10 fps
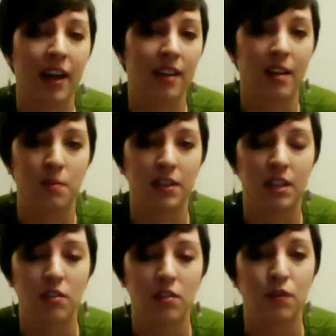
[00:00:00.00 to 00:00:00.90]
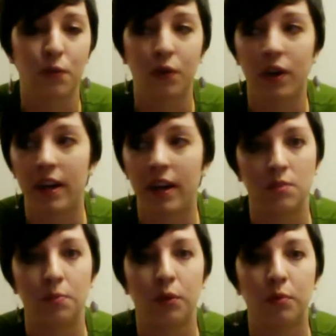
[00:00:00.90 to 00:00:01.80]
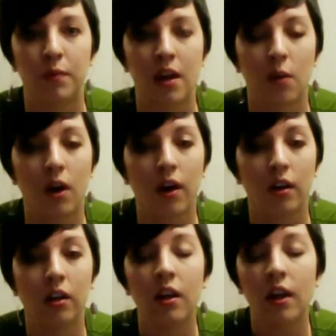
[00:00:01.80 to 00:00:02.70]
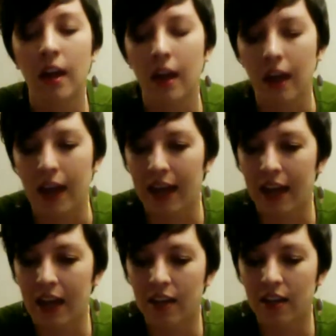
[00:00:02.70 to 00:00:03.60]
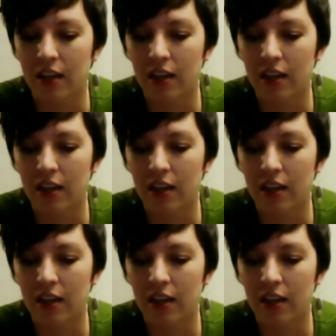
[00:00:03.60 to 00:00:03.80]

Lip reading: expectations for, and it just blew me out of the water. And